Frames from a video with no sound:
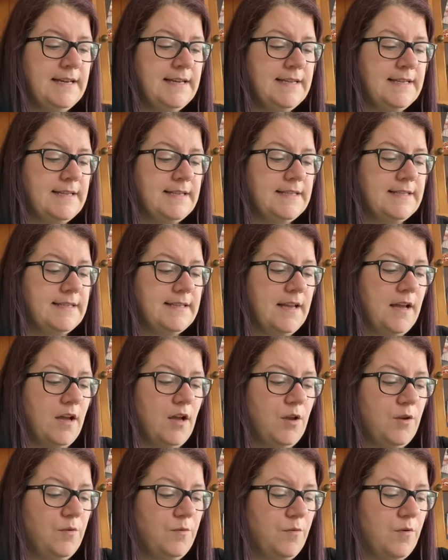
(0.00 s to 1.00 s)

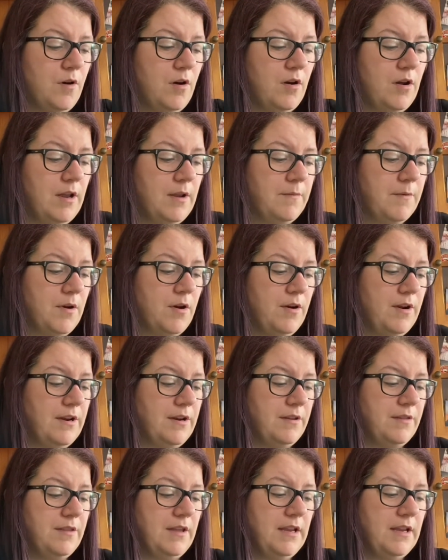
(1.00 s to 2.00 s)
So I'm kind
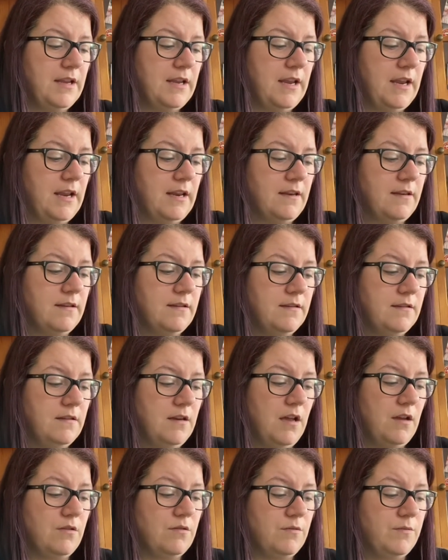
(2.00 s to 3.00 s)
of thinking,
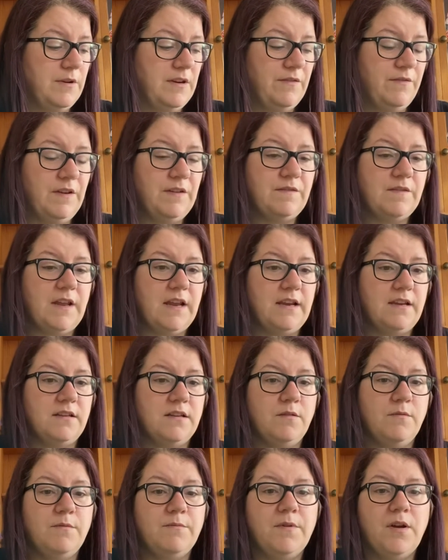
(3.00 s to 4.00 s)
no, 2015.
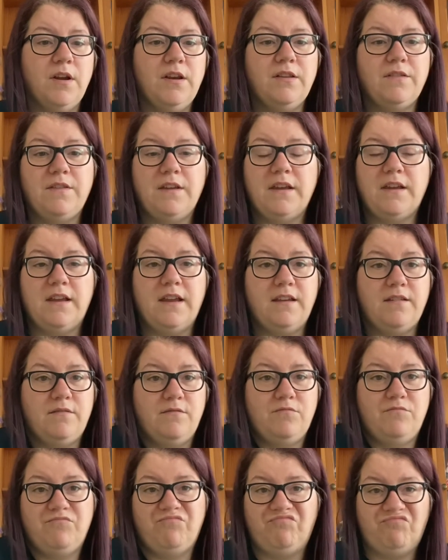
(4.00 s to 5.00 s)
So I'm kind of
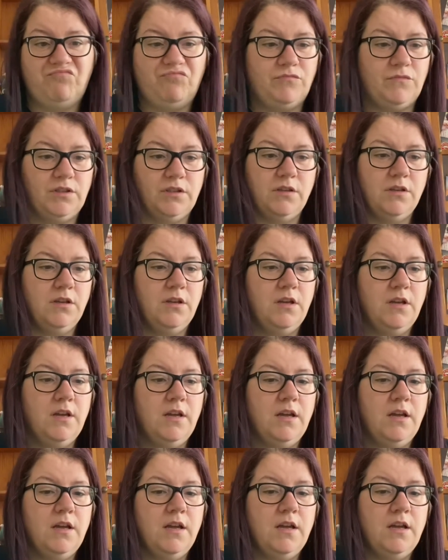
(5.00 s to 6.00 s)
thinking,
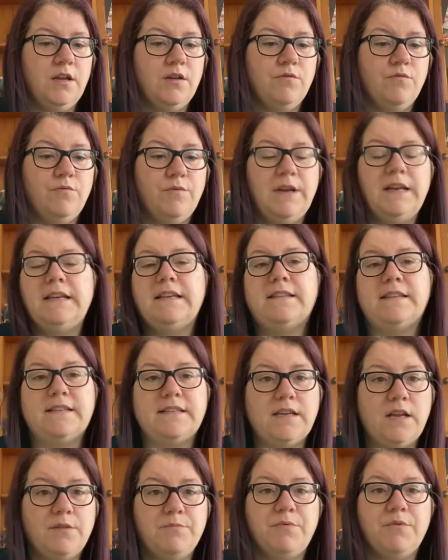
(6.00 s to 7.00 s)
really, there's
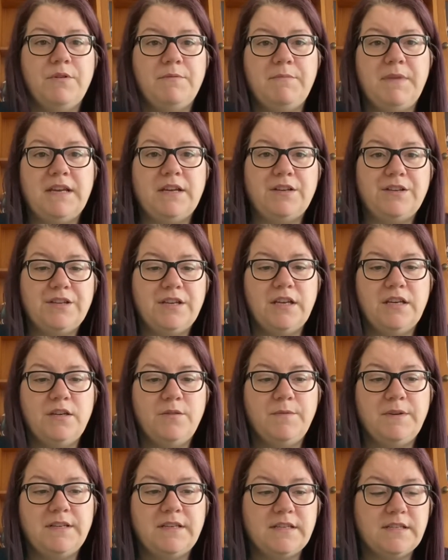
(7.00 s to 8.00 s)
no point in me
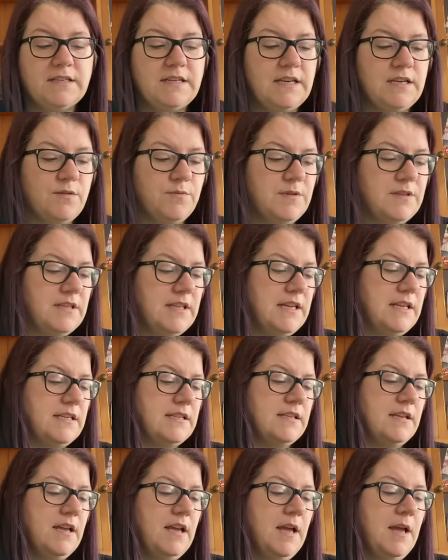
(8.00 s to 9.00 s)
continuing to stitch with this.